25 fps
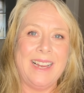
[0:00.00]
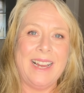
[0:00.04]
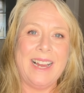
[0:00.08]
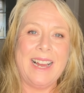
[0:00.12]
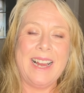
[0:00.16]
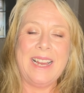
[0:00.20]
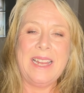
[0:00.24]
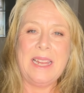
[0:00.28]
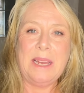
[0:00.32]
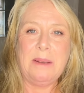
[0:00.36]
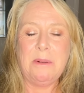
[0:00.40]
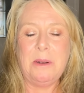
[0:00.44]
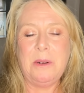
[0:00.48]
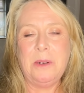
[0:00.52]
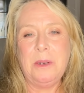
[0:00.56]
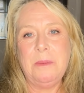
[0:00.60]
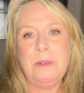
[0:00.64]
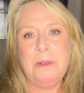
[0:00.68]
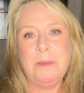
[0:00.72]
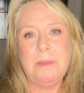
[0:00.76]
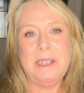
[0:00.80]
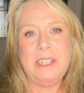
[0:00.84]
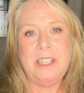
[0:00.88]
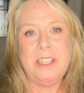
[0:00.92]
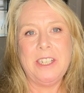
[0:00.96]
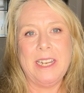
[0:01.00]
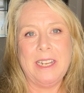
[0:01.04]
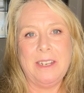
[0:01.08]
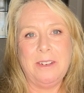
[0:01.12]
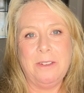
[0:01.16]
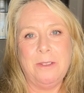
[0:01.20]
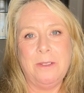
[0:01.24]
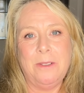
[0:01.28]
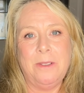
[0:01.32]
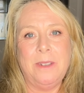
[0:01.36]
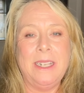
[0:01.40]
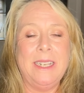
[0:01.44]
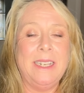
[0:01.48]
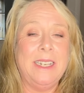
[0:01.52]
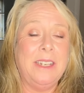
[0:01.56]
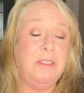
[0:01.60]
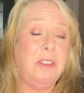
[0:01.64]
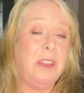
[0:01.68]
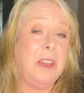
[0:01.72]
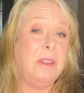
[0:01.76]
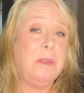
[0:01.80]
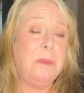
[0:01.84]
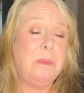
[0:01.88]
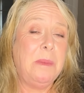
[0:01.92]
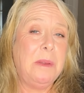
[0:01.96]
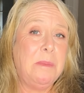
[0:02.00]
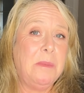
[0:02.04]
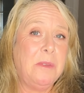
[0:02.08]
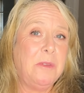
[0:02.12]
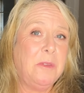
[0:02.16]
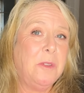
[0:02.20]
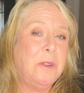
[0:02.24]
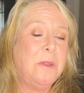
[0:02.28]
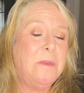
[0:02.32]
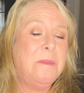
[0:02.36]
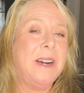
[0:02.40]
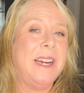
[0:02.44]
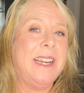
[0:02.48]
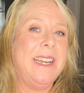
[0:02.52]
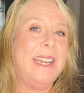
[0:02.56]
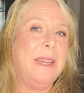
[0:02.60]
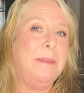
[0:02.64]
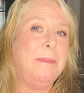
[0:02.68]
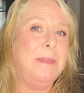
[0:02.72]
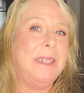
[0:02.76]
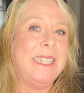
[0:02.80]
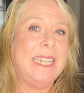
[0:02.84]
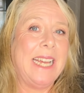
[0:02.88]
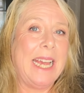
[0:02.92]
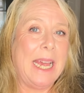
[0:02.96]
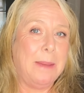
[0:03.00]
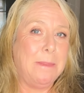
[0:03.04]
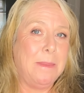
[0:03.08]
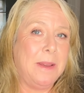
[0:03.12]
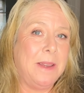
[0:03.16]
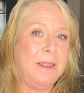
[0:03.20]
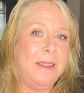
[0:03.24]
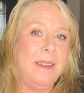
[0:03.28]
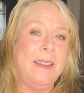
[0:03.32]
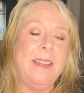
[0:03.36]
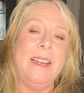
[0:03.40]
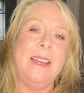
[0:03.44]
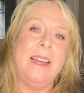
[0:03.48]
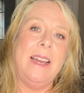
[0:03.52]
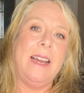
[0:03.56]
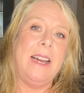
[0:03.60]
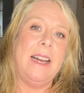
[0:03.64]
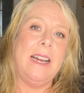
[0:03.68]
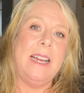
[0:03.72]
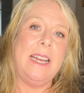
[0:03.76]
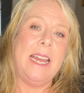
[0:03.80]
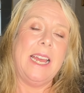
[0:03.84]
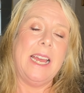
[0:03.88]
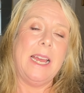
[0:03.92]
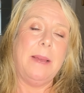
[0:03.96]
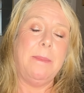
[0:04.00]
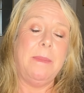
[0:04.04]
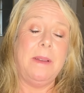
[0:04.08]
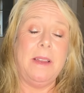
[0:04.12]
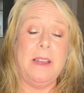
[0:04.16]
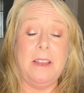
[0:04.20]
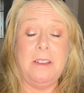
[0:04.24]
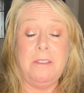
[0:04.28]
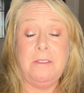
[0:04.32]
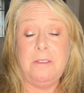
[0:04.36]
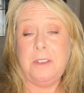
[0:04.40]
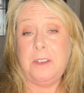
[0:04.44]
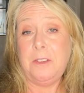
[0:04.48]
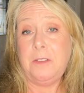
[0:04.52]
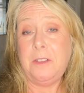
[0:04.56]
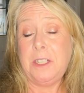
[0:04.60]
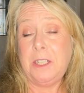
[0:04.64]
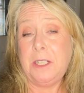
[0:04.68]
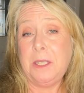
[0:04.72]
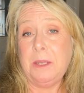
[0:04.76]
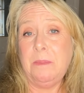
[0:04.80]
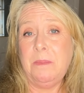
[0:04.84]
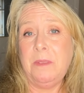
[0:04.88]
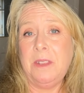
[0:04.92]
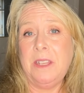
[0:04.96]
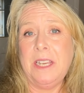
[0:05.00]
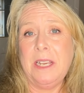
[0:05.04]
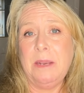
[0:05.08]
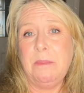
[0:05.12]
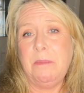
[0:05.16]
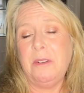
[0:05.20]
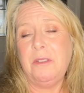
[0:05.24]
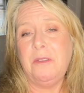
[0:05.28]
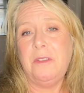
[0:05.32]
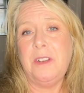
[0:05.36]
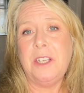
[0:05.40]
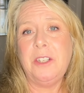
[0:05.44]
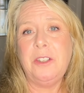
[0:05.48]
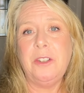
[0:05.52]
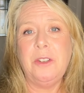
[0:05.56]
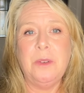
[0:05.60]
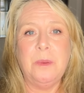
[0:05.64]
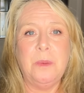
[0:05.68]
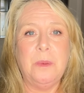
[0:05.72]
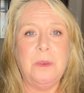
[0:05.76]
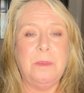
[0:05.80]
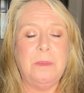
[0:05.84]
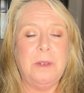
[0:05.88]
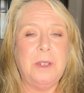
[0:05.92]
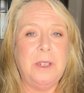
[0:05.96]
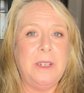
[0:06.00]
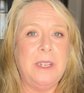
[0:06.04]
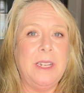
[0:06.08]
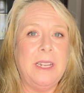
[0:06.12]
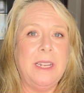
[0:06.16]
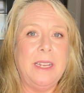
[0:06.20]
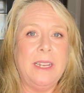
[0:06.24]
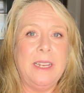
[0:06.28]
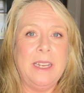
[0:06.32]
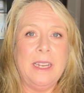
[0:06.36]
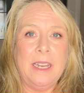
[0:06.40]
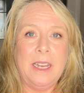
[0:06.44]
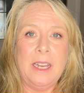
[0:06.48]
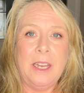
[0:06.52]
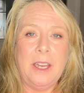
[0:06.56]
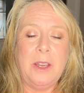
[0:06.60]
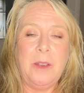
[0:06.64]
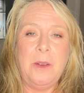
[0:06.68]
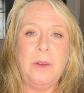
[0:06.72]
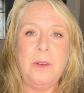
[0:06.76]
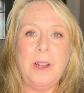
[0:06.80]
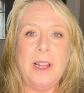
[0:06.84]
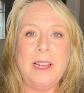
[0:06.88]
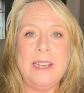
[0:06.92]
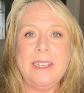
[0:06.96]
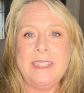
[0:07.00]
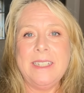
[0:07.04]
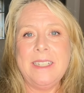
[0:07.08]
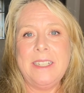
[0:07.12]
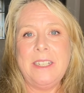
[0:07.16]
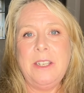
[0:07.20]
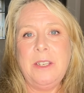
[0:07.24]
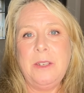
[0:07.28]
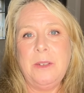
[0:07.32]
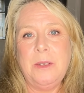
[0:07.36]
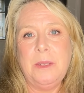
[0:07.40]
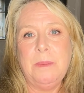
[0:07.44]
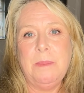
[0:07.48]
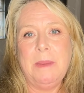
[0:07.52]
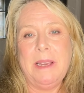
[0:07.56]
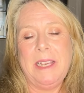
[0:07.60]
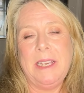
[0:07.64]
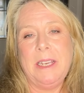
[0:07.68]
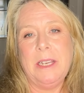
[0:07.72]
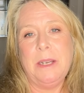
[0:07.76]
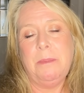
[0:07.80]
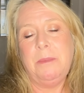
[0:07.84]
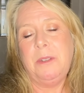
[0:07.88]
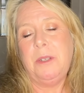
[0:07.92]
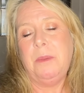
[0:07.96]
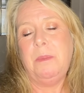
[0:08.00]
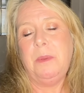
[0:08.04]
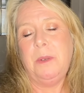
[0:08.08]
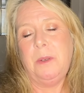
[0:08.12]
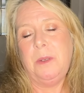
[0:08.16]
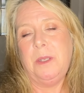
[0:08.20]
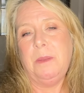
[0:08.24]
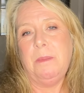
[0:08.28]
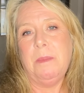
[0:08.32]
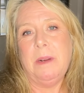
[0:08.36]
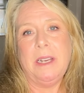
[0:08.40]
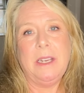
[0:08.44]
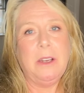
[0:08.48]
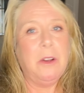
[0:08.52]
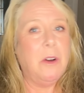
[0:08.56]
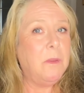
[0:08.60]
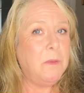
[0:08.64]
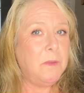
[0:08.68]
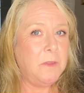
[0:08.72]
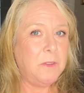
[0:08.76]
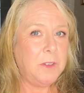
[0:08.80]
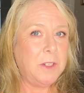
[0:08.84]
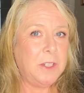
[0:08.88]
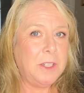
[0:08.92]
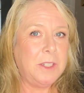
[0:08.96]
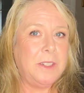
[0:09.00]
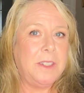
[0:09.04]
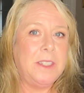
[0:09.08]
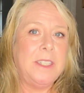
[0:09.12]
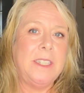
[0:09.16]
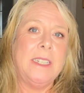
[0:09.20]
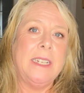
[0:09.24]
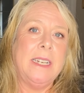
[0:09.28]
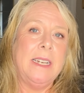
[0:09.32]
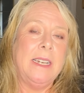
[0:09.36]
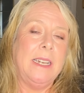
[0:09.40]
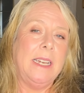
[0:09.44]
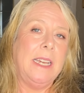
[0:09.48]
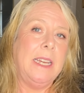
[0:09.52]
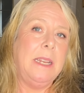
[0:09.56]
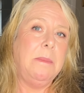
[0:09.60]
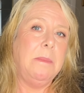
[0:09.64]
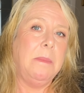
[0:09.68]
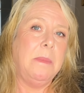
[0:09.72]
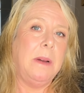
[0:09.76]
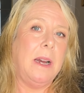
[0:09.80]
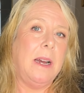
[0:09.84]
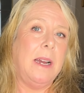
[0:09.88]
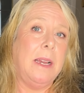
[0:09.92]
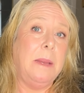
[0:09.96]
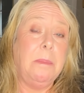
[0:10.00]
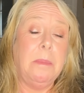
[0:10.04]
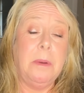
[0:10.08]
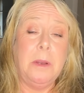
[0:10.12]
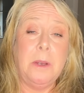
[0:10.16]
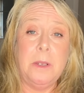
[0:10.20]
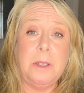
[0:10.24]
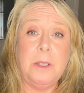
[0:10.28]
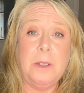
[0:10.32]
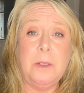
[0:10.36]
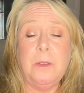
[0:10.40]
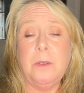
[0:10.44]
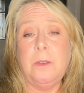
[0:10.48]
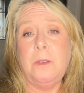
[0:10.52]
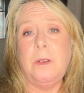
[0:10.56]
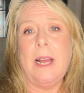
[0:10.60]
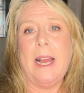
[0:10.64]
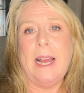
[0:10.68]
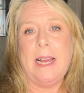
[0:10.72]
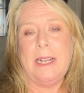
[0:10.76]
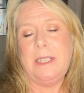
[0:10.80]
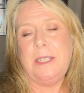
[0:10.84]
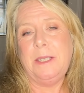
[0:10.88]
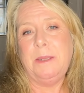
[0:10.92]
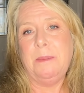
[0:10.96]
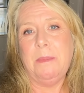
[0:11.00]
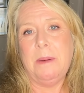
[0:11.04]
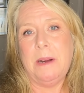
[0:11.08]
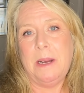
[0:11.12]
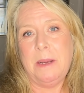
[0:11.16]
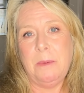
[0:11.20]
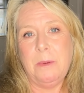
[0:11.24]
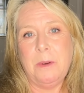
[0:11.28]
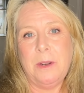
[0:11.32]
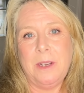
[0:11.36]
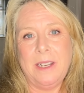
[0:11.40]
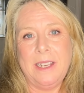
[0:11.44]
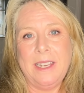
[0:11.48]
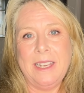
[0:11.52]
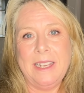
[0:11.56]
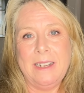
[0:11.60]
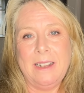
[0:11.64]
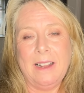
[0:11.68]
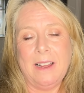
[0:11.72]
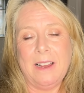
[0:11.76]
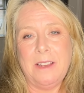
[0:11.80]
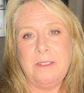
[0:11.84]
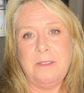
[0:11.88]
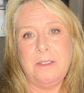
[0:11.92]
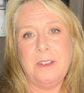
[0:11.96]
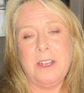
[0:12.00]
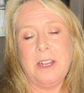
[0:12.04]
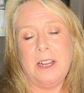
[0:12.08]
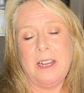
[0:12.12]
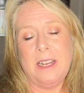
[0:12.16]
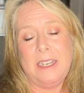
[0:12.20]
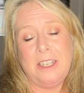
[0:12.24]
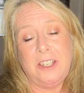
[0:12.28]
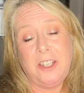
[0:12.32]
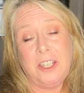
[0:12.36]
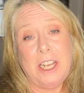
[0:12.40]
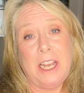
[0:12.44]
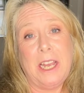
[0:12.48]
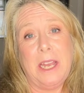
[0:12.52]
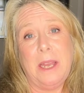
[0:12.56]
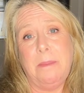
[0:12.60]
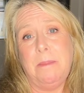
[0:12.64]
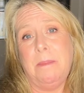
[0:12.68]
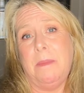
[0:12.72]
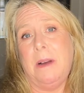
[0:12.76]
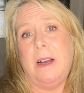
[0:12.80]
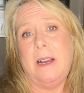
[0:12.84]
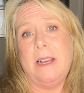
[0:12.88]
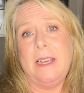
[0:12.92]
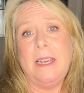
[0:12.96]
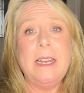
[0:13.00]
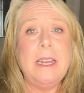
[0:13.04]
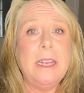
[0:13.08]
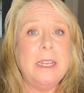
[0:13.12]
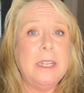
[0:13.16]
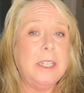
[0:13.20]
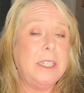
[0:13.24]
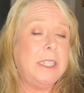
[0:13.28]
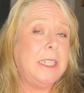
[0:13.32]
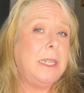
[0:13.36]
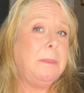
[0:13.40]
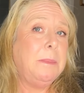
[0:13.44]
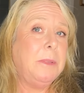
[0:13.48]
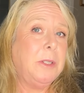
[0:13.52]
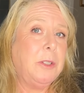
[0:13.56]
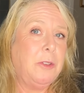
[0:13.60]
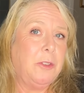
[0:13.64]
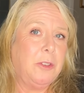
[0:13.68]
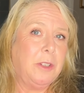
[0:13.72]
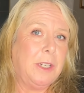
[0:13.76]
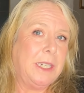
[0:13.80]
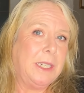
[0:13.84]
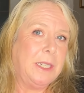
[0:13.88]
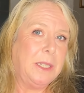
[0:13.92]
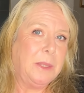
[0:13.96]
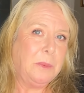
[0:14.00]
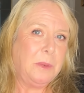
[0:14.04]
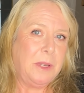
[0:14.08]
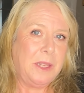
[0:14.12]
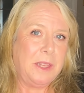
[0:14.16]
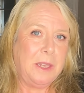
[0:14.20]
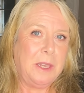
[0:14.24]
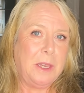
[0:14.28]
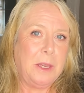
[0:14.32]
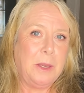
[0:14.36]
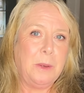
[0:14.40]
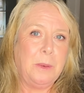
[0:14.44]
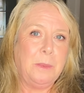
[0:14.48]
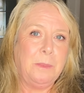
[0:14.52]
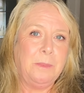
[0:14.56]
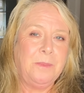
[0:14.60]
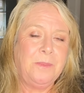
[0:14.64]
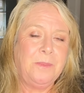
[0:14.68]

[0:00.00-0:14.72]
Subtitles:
Hi there, welcome to my channel. If you haven't been before, my name is Emma. I am a 50-something professional woman who likes to use makeup to boost my confidence in my personal and my working life, and I share my tips and tricks with you.